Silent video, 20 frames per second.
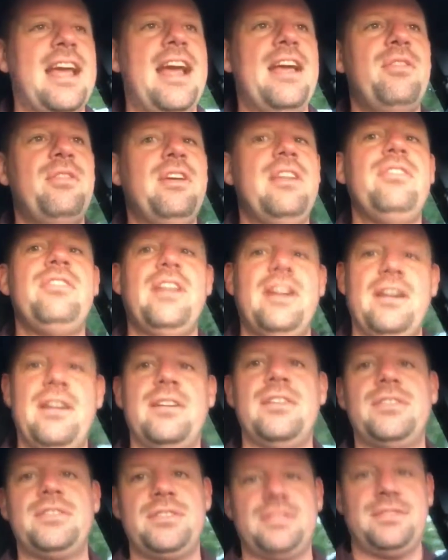and then
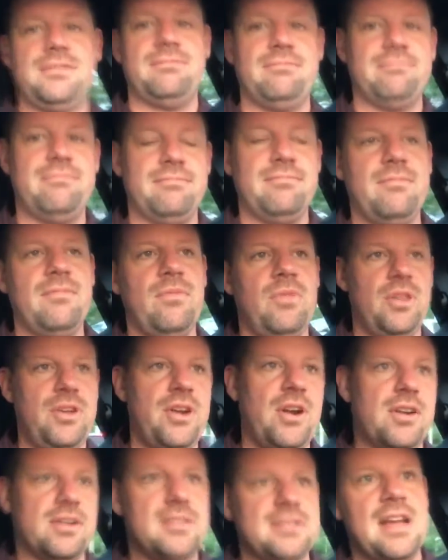there's The
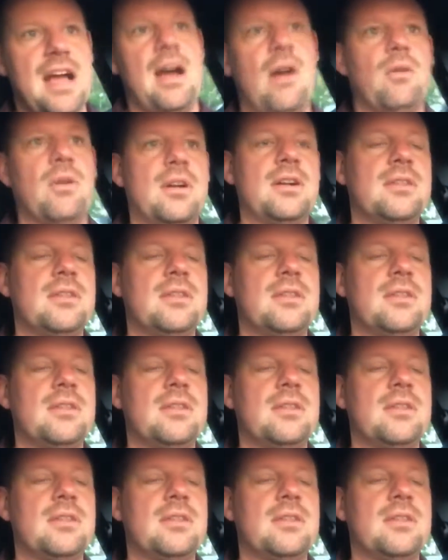Dark Tower.